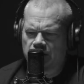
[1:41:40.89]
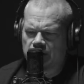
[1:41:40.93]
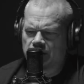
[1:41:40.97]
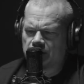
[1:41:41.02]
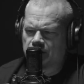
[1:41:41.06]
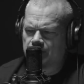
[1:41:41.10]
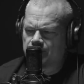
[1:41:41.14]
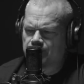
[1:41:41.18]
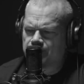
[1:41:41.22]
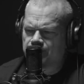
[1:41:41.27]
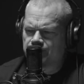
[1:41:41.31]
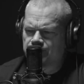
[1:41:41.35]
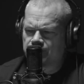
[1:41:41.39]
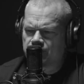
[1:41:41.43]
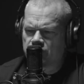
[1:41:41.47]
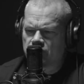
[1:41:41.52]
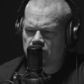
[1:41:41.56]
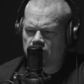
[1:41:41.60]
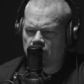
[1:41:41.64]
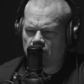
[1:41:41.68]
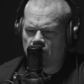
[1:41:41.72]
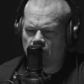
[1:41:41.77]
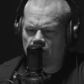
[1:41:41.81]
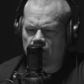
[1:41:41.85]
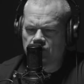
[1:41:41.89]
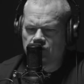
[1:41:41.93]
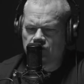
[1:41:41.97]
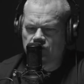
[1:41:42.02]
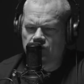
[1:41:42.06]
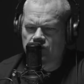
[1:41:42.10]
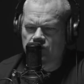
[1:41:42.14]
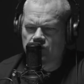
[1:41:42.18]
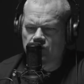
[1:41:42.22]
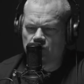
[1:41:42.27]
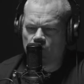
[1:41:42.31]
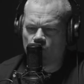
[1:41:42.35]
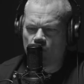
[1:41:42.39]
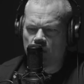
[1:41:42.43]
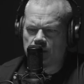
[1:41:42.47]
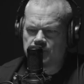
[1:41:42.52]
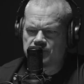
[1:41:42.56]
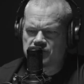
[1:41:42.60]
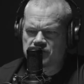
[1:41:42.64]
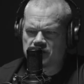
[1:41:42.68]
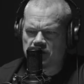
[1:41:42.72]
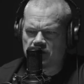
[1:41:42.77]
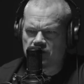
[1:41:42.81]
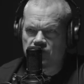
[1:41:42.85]
Um, on your
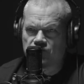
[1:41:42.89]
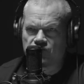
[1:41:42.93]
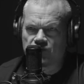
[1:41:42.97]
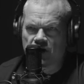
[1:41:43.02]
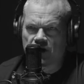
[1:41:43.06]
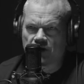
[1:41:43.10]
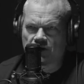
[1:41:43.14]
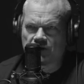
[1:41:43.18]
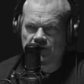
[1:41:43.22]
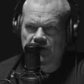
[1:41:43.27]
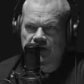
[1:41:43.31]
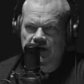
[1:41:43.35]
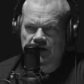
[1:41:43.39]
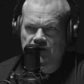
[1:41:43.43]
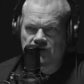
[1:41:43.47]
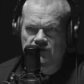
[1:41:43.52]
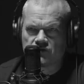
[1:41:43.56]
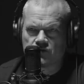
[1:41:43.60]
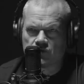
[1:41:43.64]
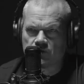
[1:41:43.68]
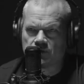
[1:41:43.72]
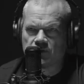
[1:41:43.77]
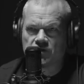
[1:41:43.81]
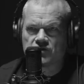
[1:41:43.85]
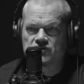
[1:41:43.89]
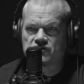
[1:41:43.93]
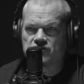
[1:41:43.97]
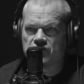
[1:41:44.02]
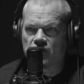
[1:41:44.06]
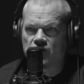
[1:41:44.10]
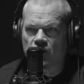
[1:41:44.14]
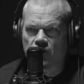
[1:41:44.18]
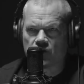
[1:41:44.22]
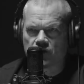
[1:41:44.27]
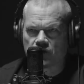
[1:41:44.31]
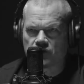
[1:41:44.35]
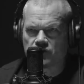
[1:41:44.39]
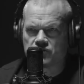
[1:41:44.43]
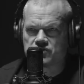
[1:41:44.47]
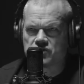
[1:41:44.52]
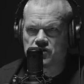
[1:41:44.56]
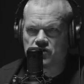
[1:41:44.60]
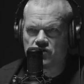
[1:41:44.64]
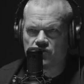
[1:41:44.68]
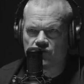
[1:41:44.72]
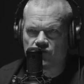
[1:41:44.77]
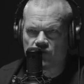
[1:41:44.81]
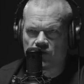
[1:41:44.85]
website, you've got a link to a bunch of the articles
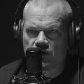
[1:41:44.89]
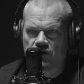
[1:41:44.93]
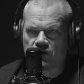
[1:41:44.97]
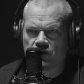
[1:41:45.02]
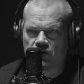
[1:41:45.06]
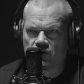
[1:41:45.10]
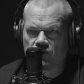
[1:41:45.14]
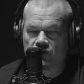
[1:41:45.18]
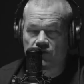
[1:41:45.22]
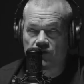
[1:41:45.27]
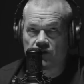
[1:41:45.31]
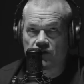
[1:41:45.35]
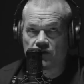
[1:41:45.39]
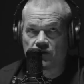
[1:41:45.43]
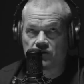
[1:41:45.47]
that you've yes, written over yeah.